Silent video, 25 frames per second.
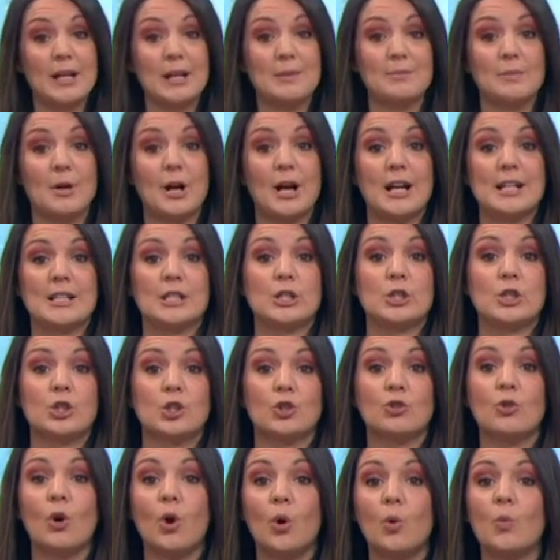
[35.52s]
in mind the
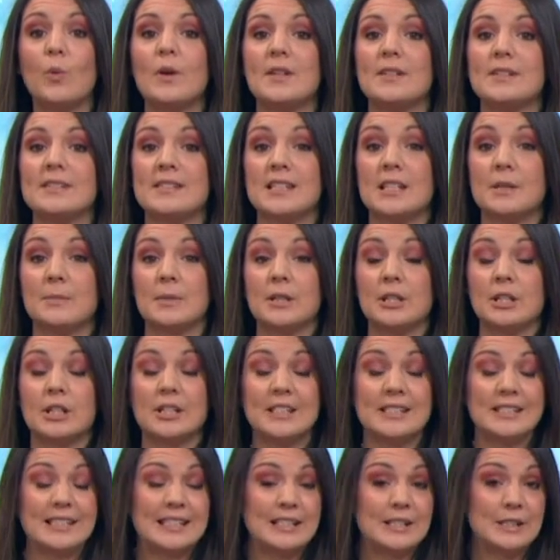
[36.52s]
strong winds that have been
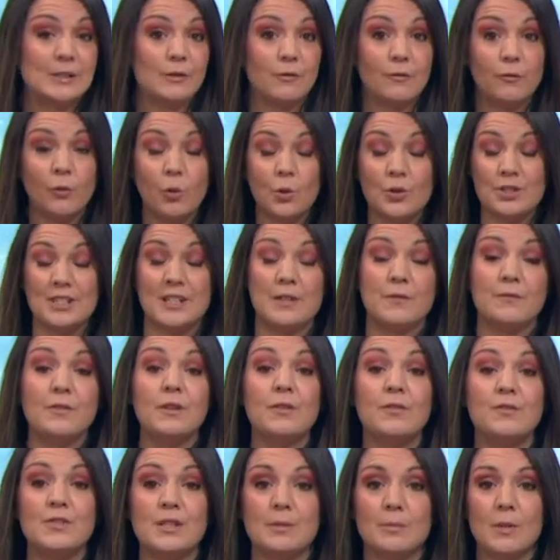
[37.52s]
gusting to 40,
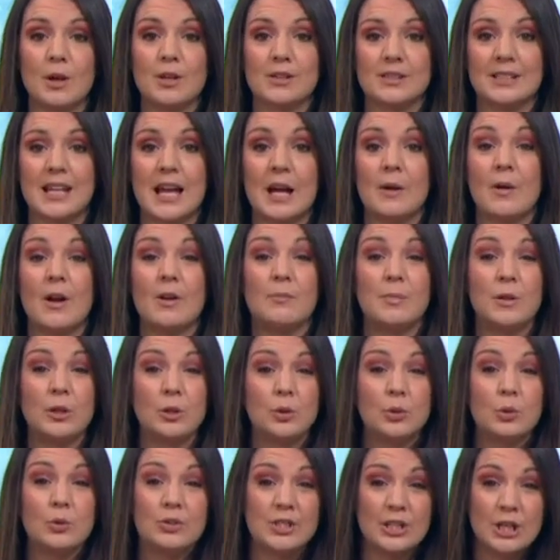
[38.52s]
50 miles an hour have been
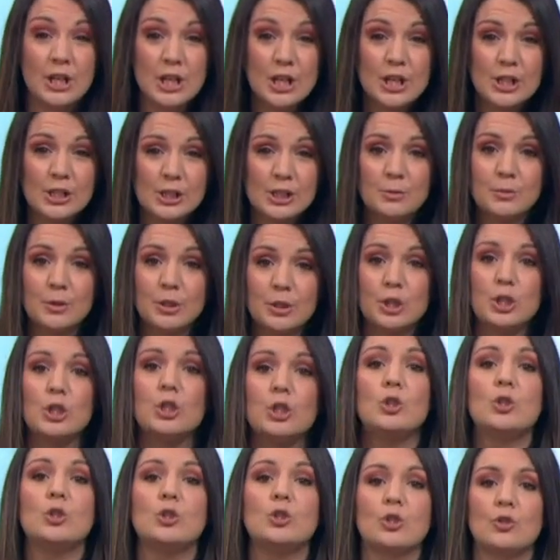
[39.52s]
causing some
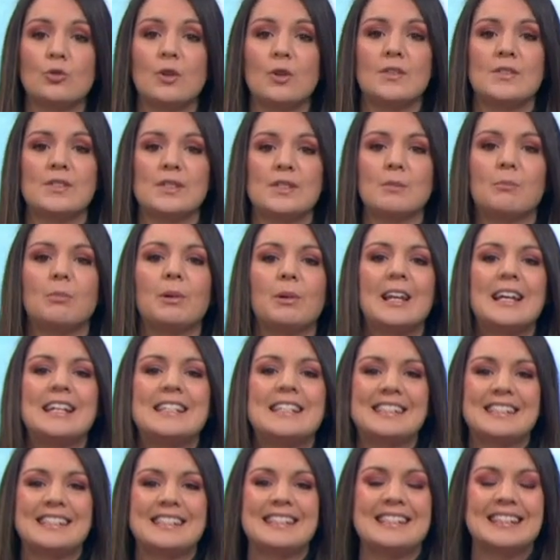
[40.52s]
huge drifts in
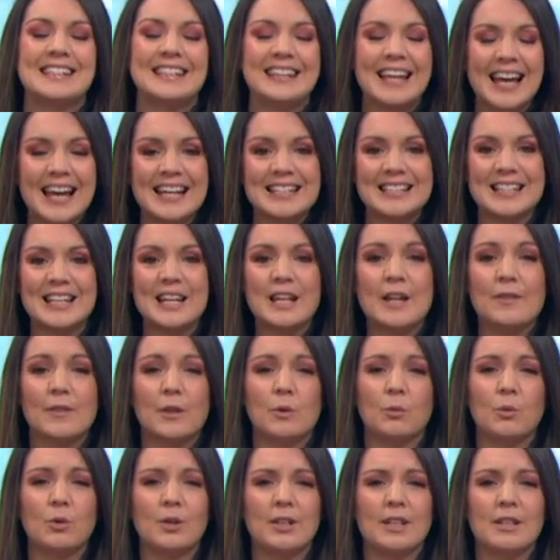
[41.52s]
places, and it's that
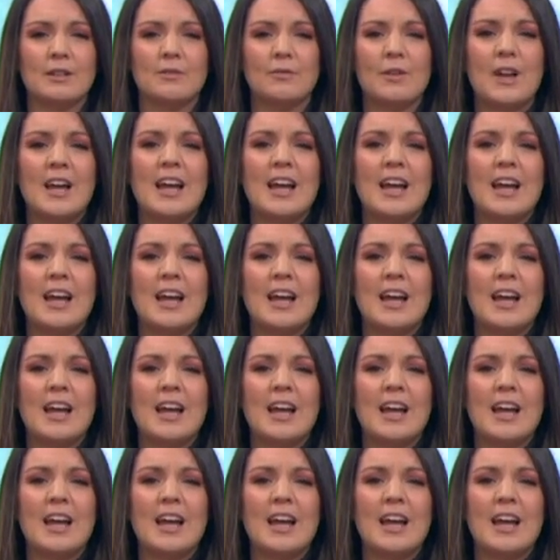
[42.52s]
that will give